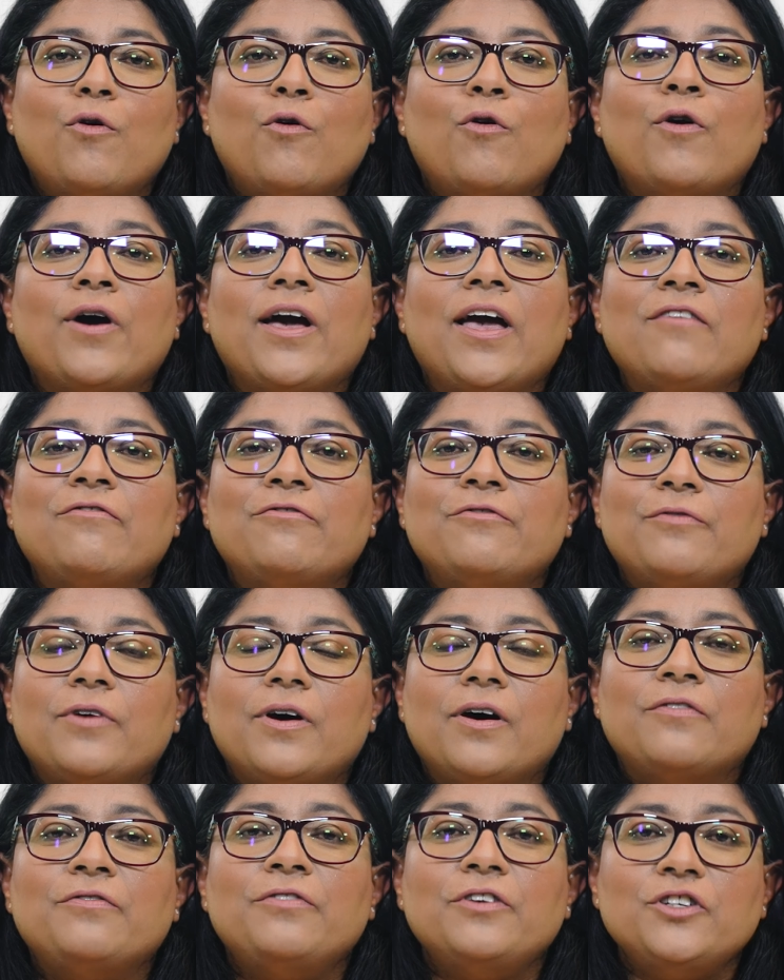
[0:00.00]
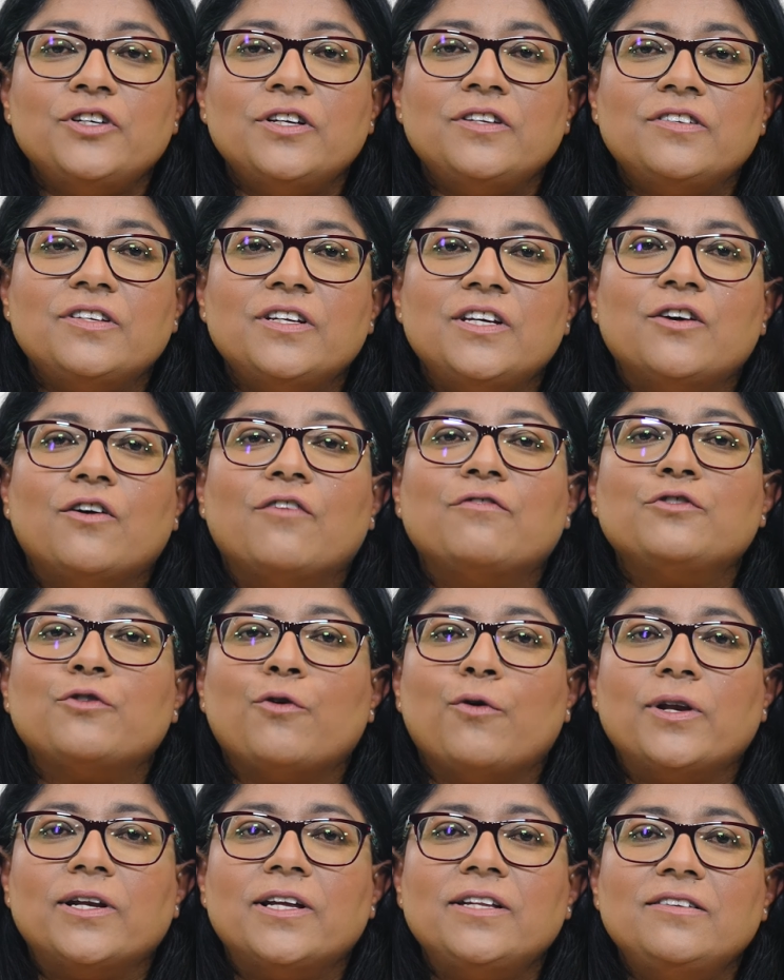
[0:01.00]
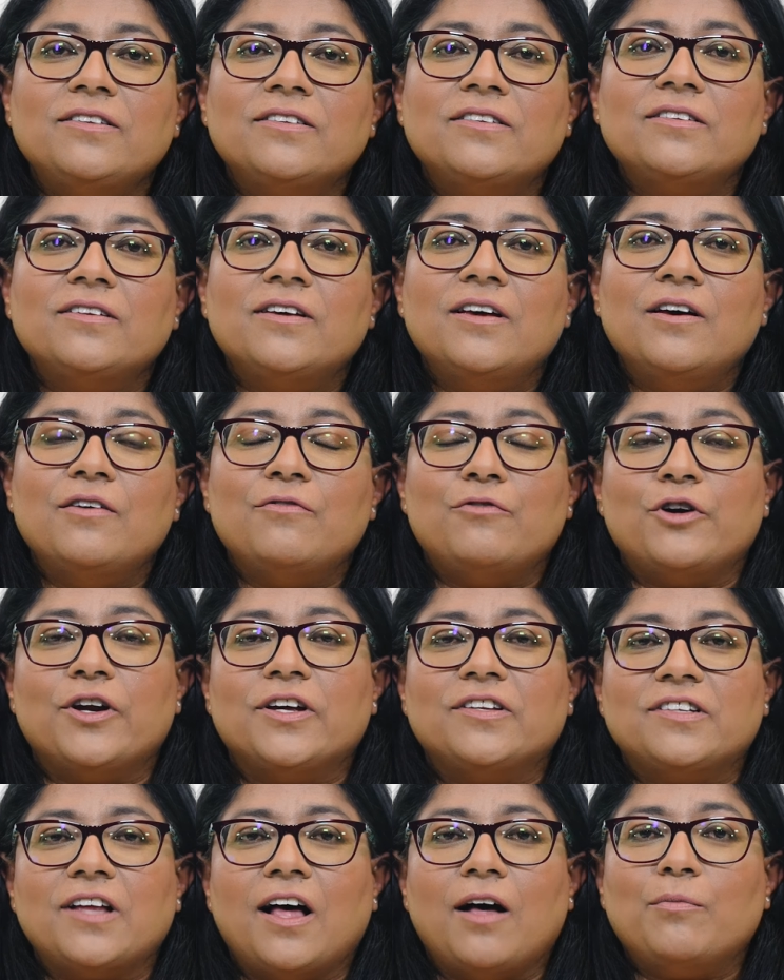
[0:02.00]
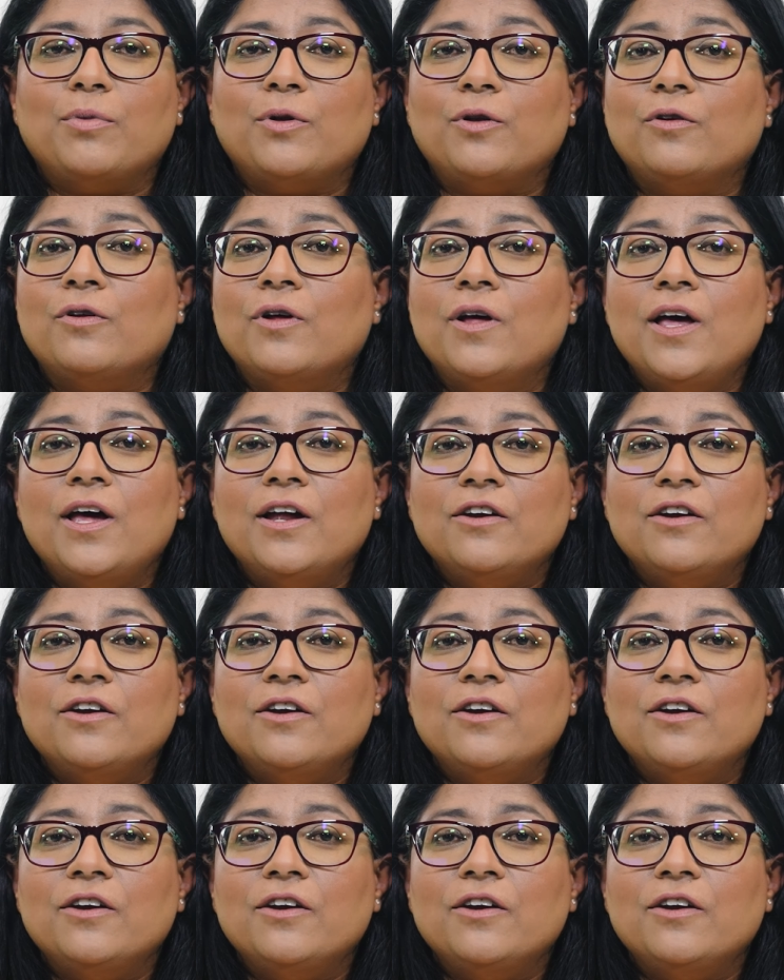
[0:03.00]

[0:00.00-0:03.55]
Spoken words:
or efficiency of toilets, for example,